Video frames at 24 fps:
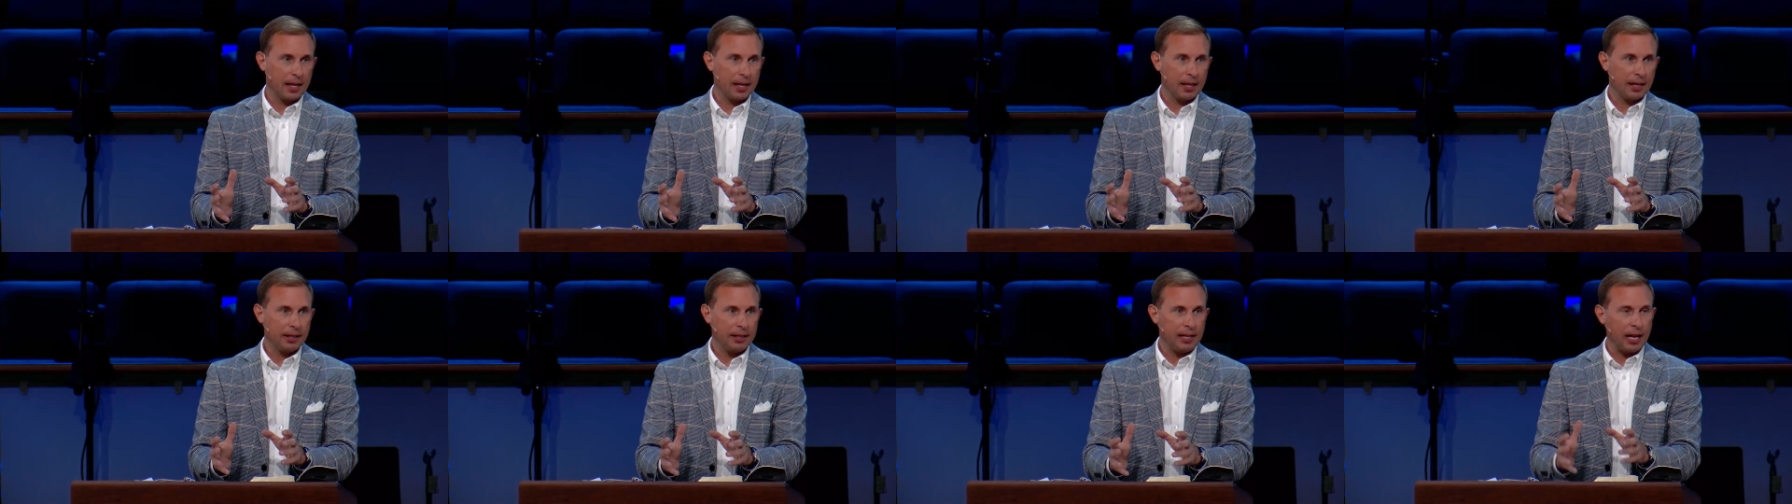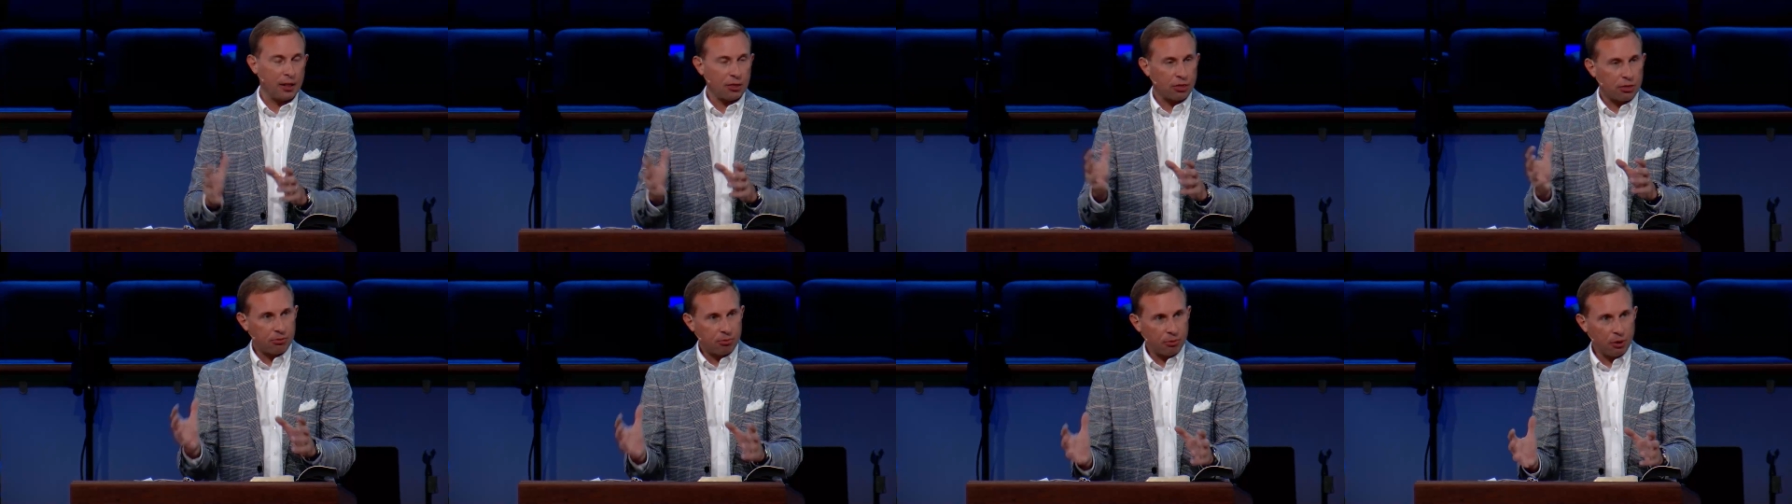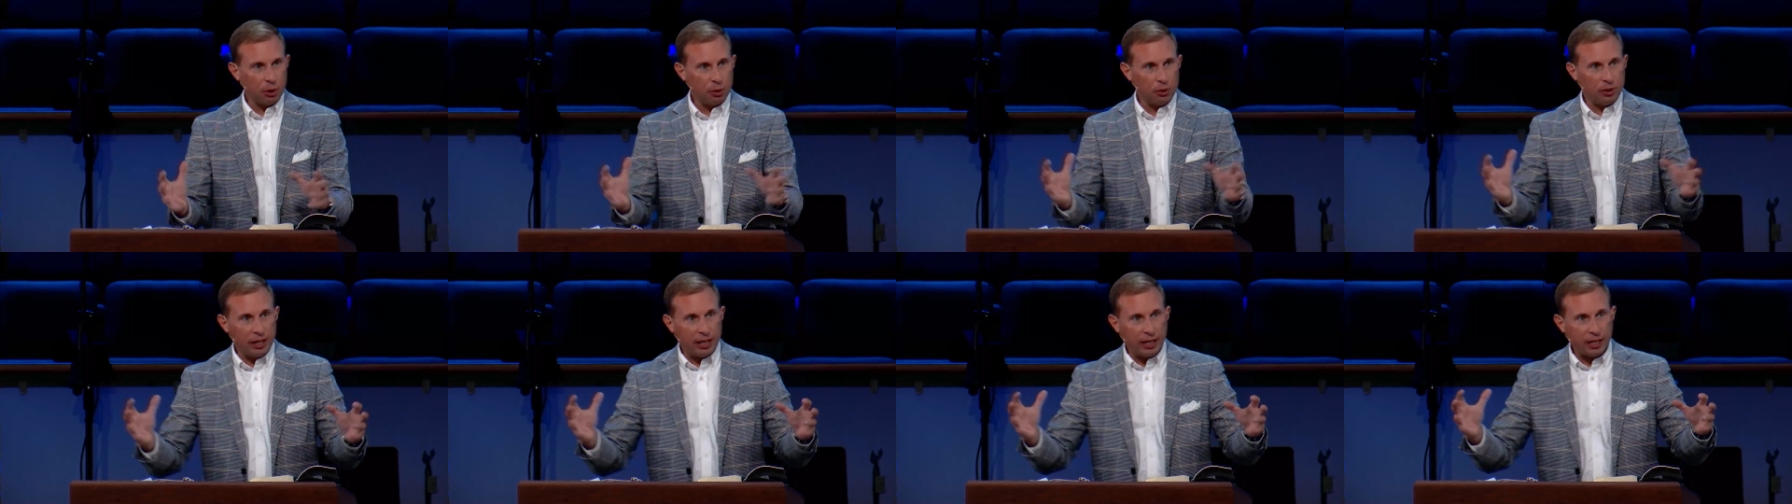Yet
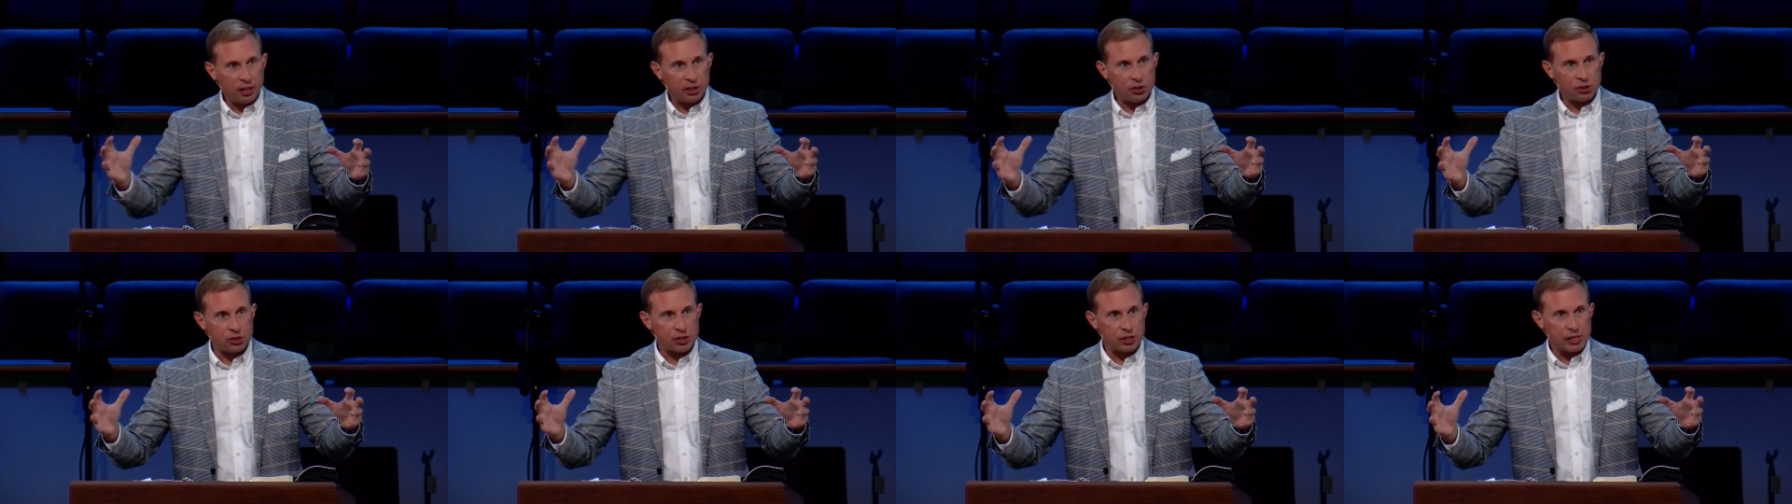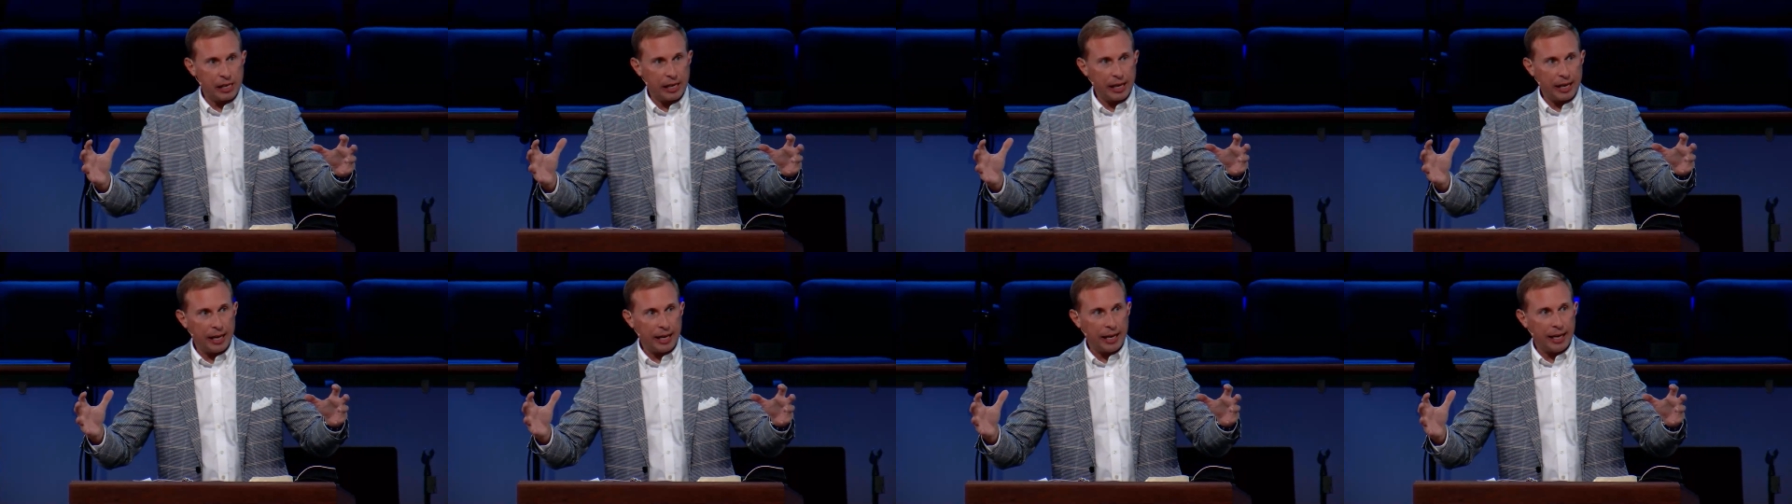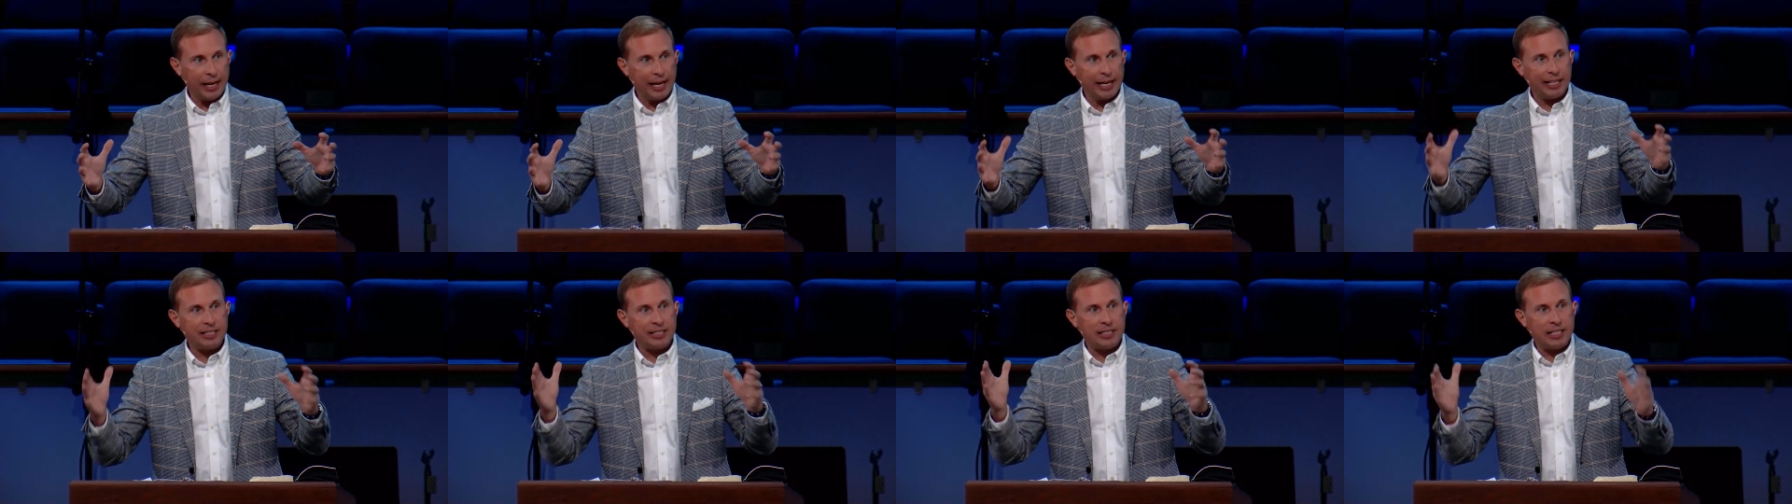through this,
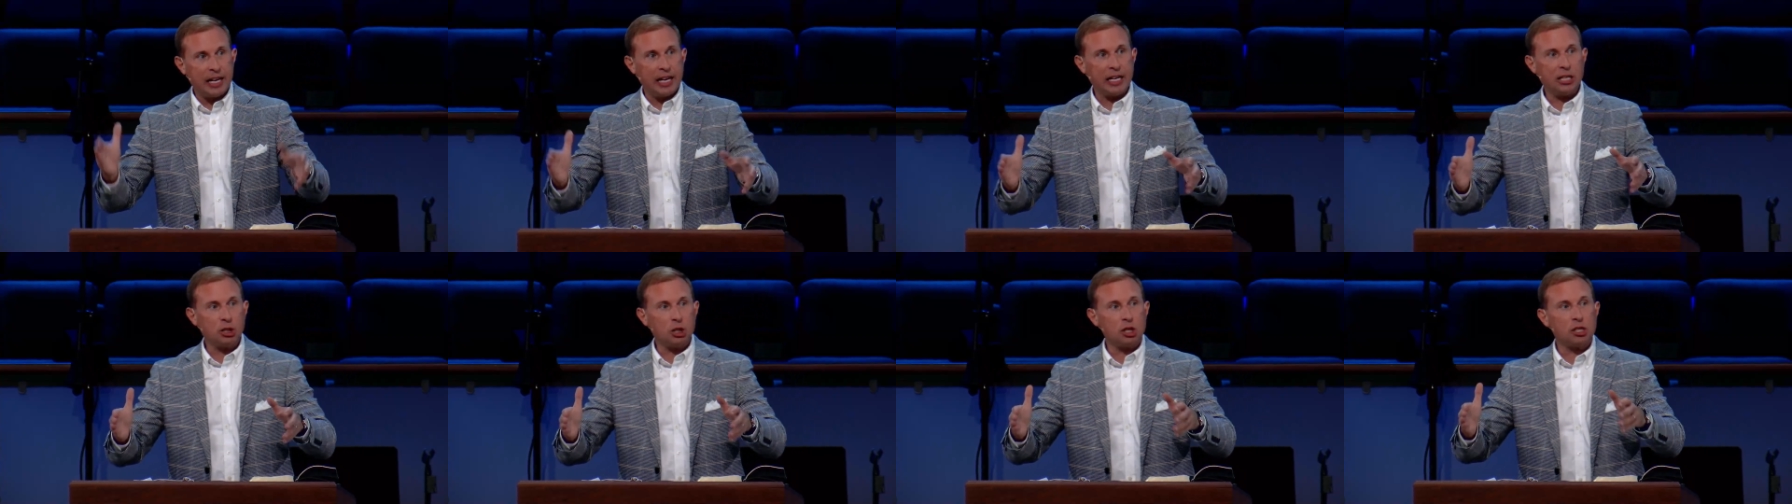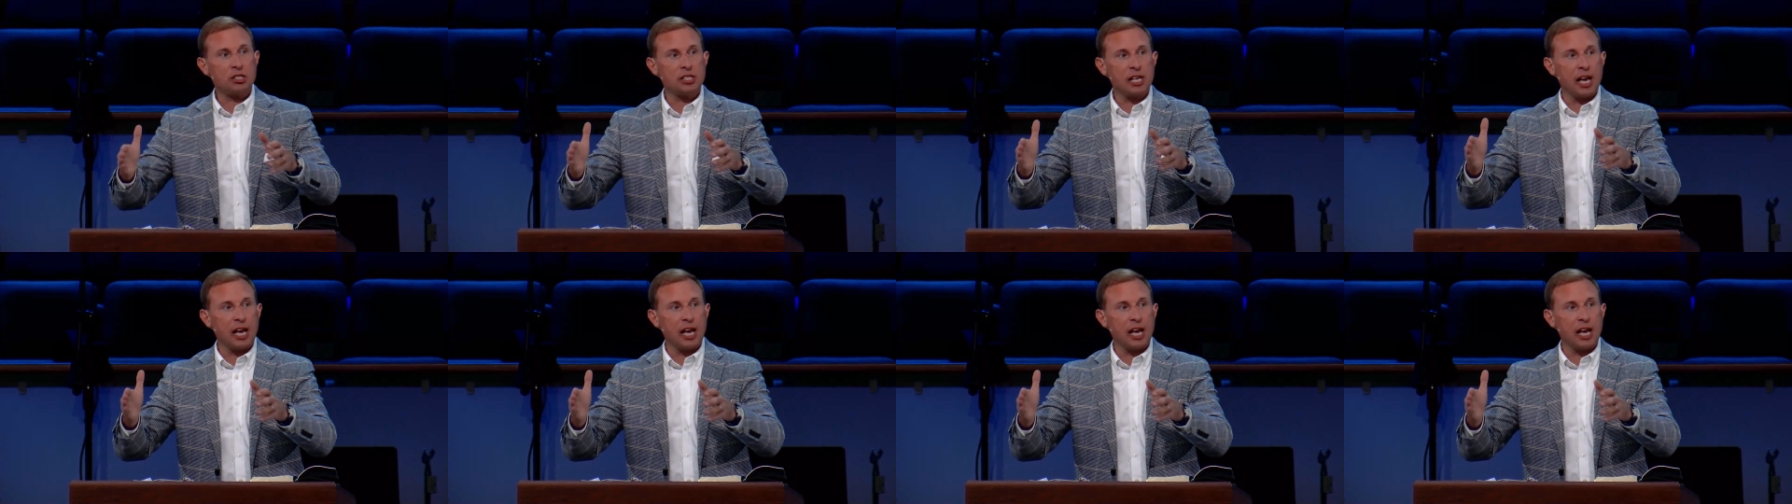it teaches